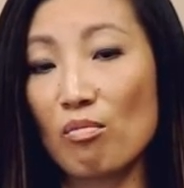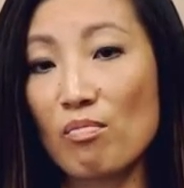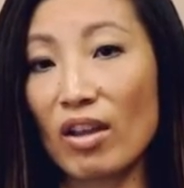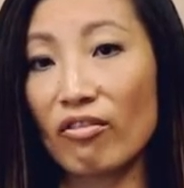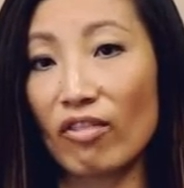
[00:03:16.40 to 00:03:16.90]

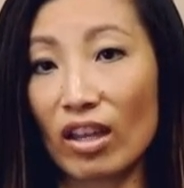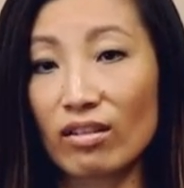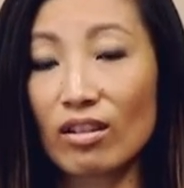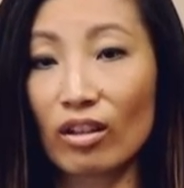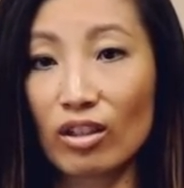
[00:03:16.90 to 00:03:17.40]
my
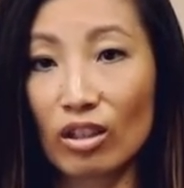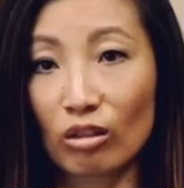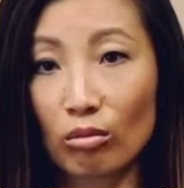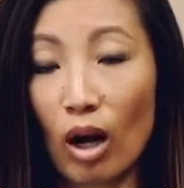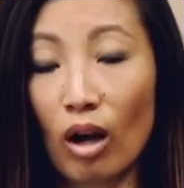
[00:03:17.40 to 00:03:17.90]
faith started to
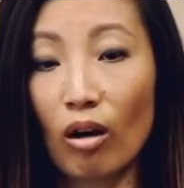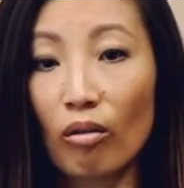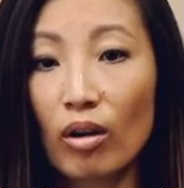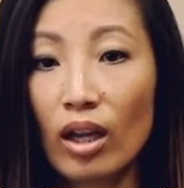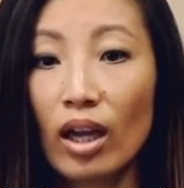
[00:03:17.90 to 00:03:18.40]

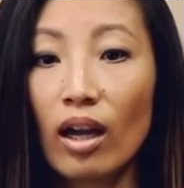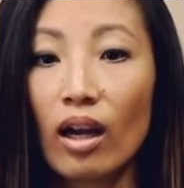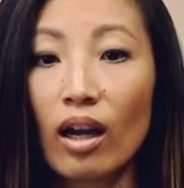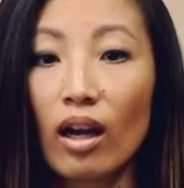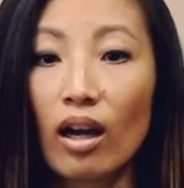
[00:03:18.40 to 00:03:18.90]
grow.
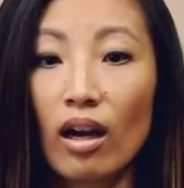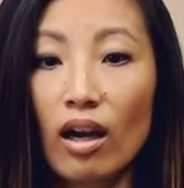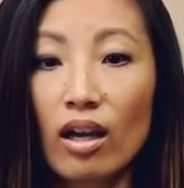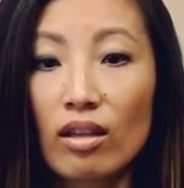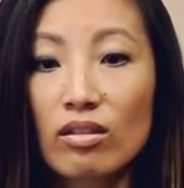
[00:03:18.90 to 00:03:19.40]

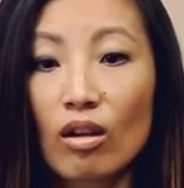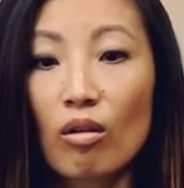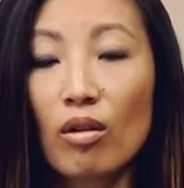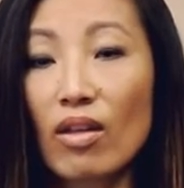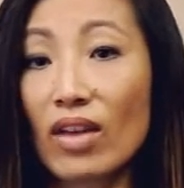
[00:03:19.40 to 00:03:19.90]

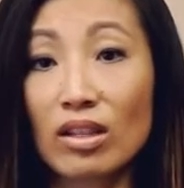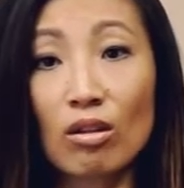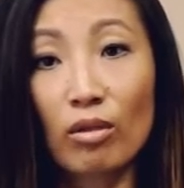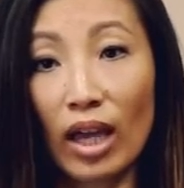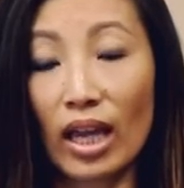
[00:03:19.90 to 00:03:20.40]
So that's
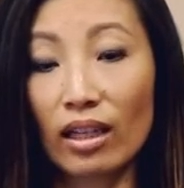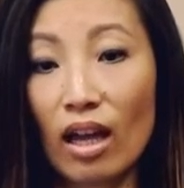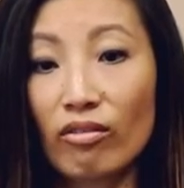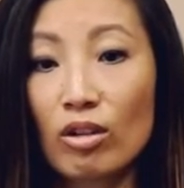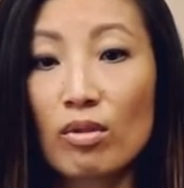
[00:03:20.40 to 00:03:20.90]
okay.
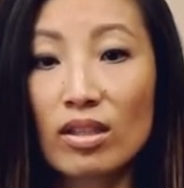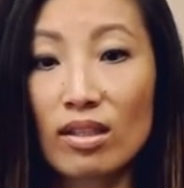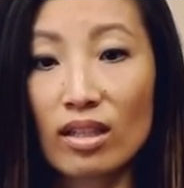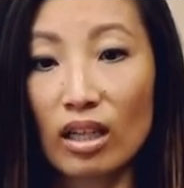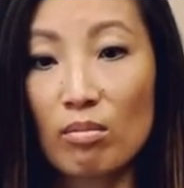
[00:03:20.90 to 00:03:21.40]
Everyone's
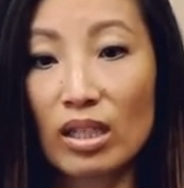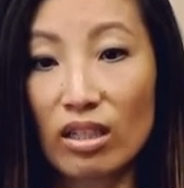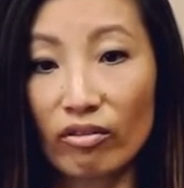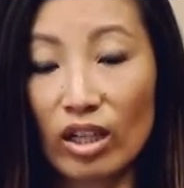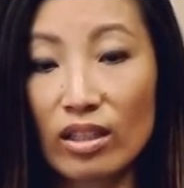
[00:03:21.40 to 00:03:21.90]
is going to be
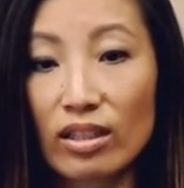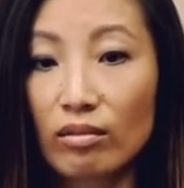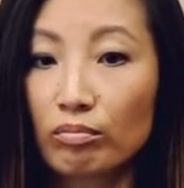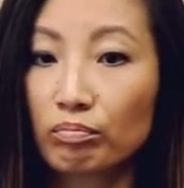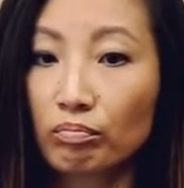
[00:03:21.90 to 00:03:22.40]
different.
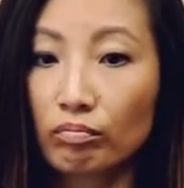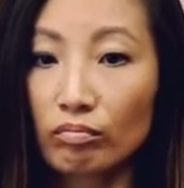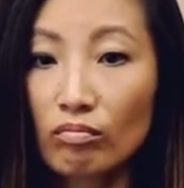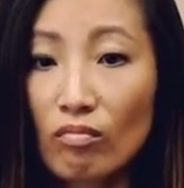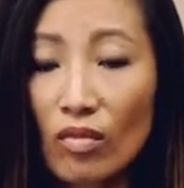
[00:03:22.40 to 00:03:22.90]

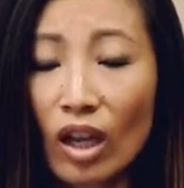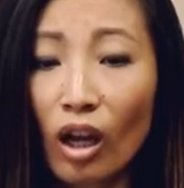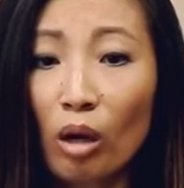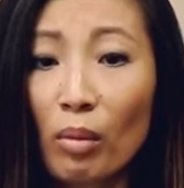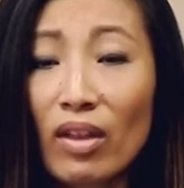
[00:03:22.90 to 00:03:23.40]

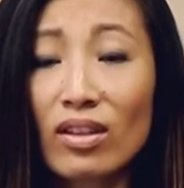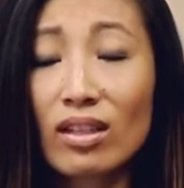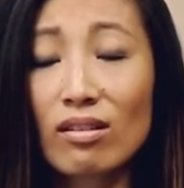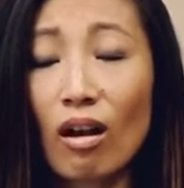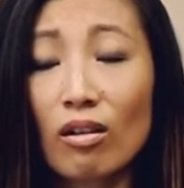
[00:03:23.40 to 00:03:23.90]
I
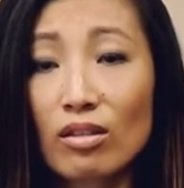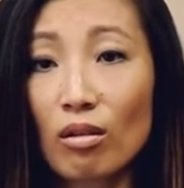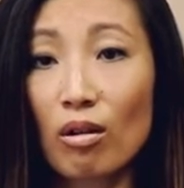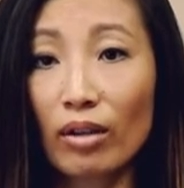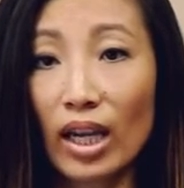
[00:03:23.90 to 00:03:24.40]
think it's
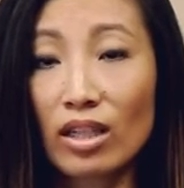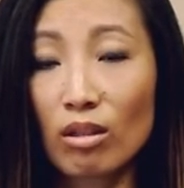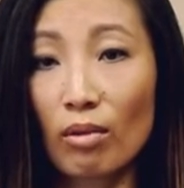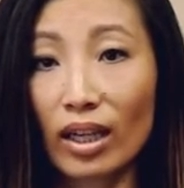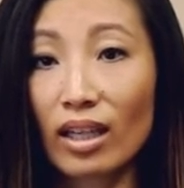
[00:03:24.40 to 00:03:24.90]
also okay
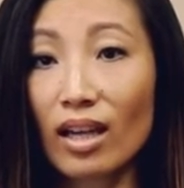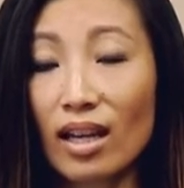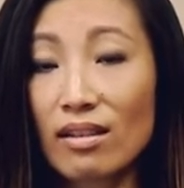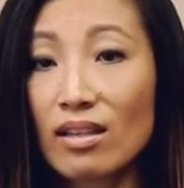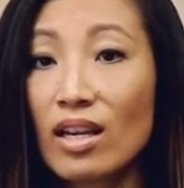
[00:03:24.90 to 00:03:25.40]
to
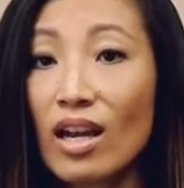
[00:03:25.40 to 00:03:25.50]
recognize